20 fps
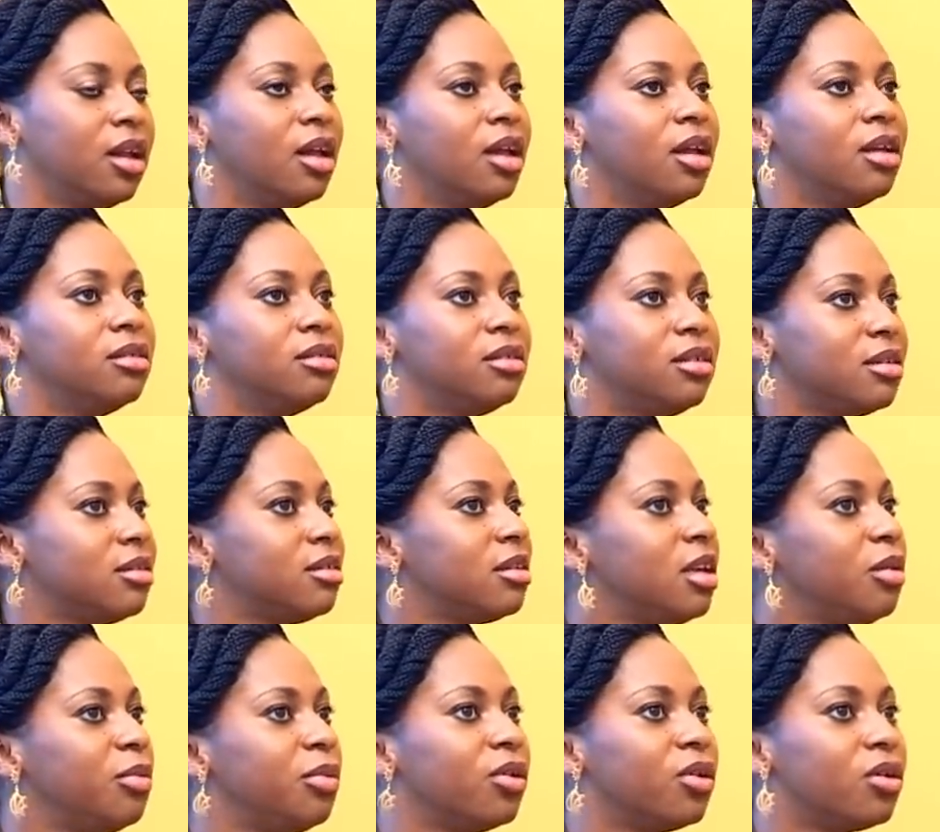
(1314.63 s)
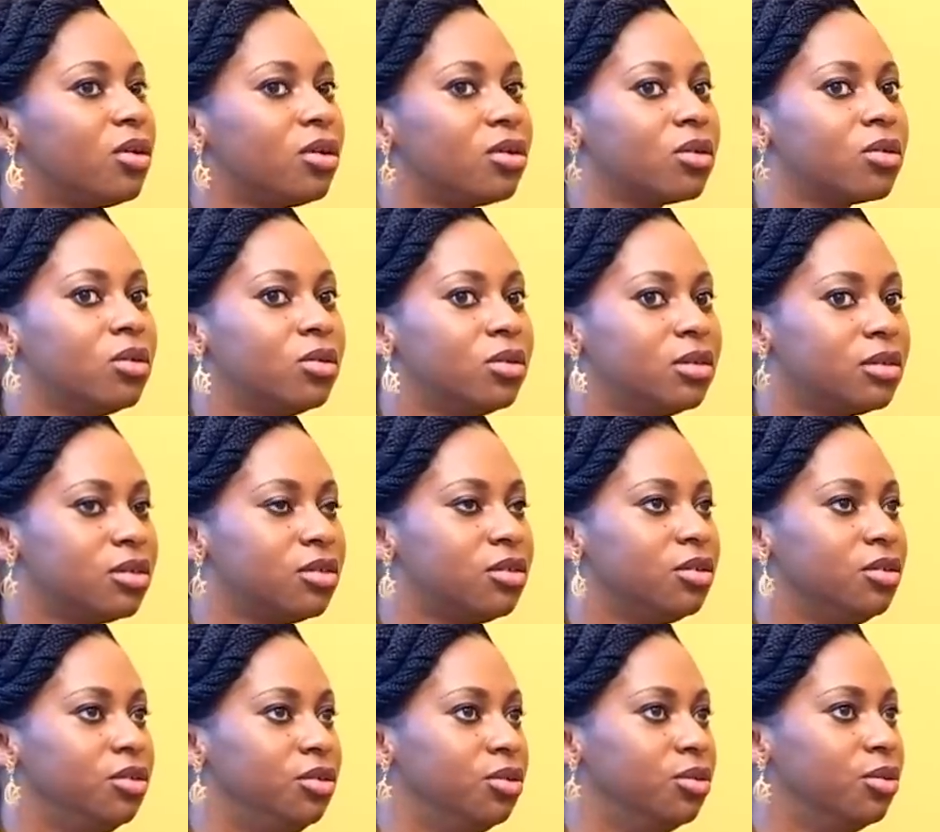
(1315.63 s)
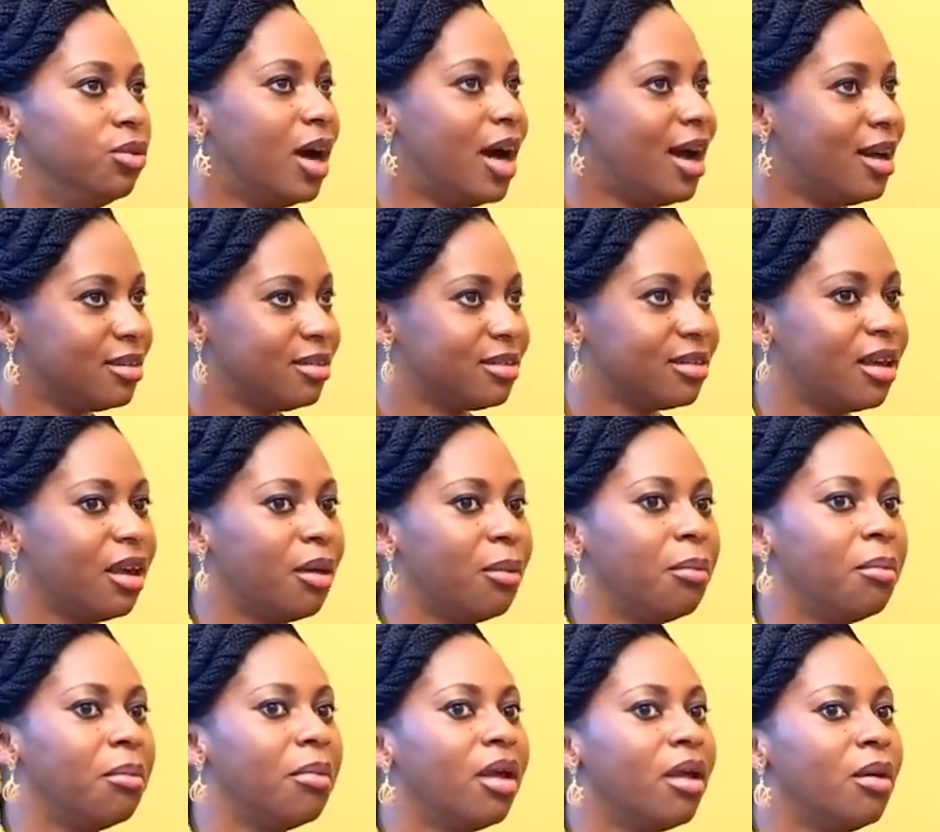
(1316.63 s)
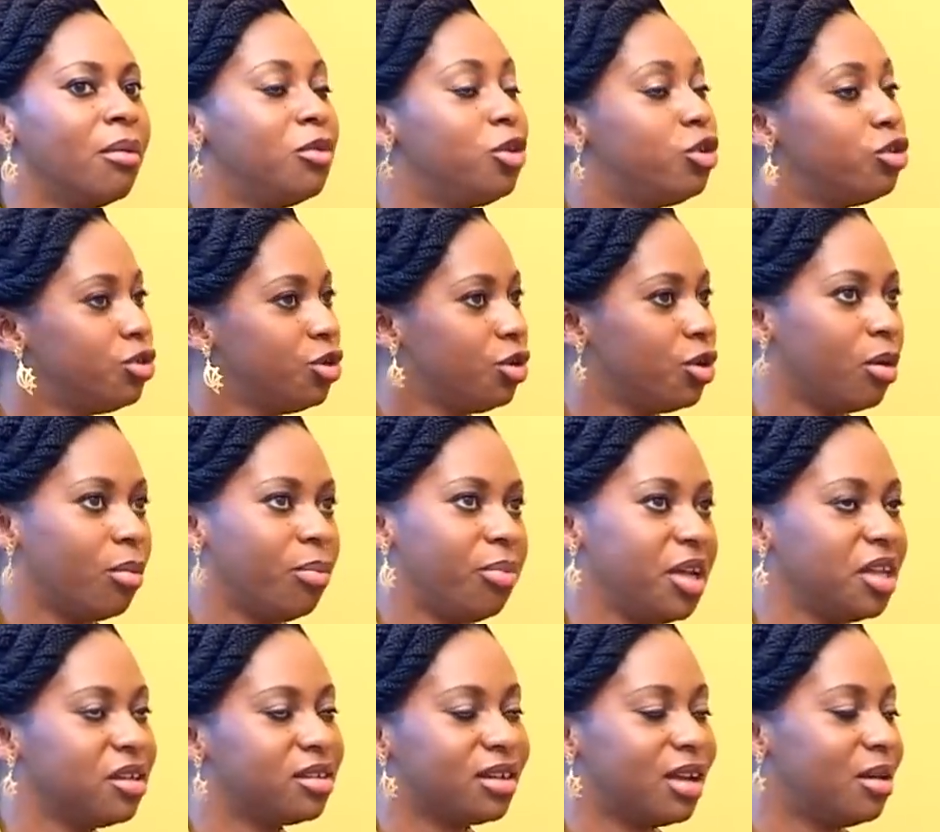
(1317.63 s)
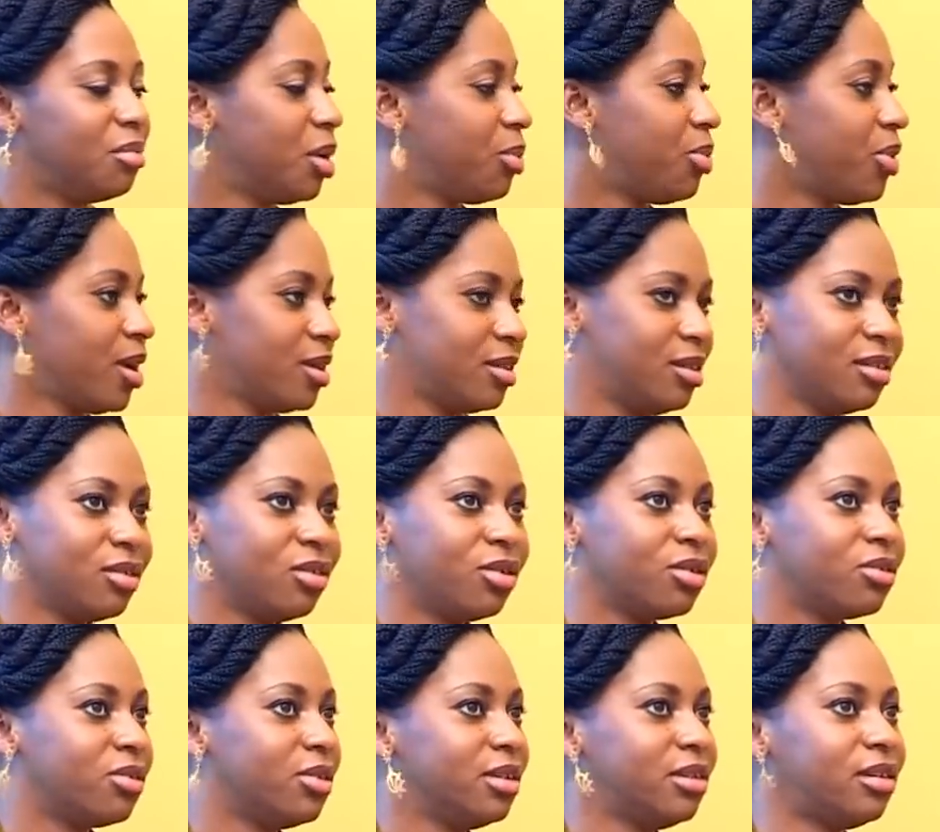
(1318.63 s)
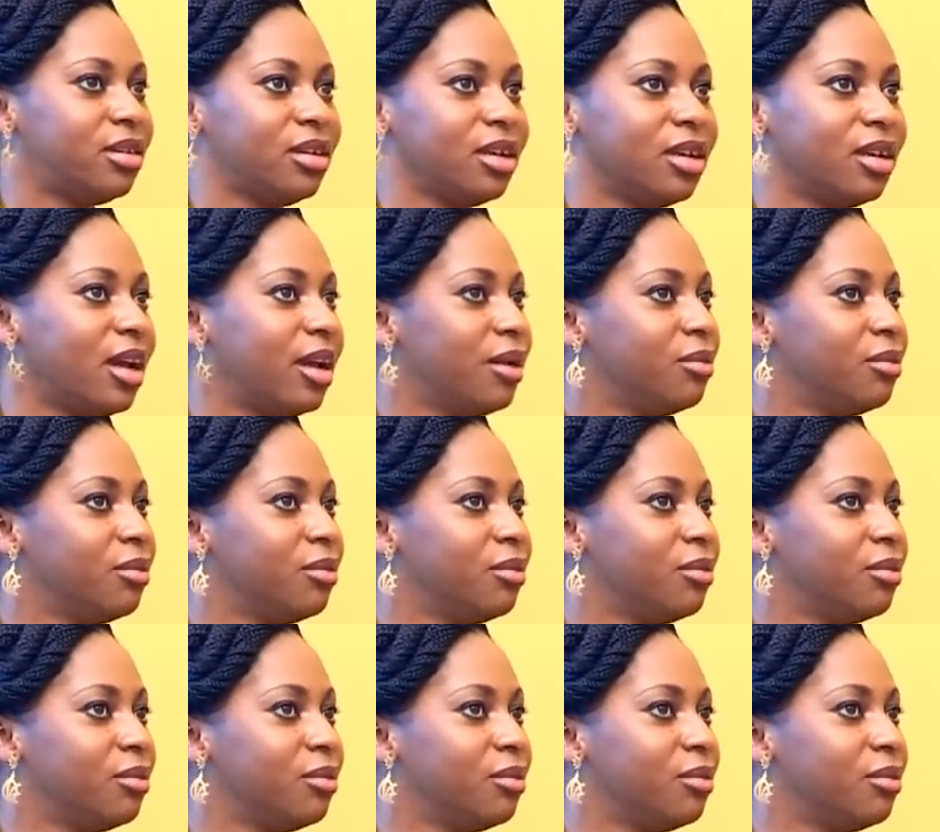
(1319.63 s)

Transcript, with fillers: Absolutely. Just keep your Lord closer to you. Ask Him, do your bit. I'm a practical Christian.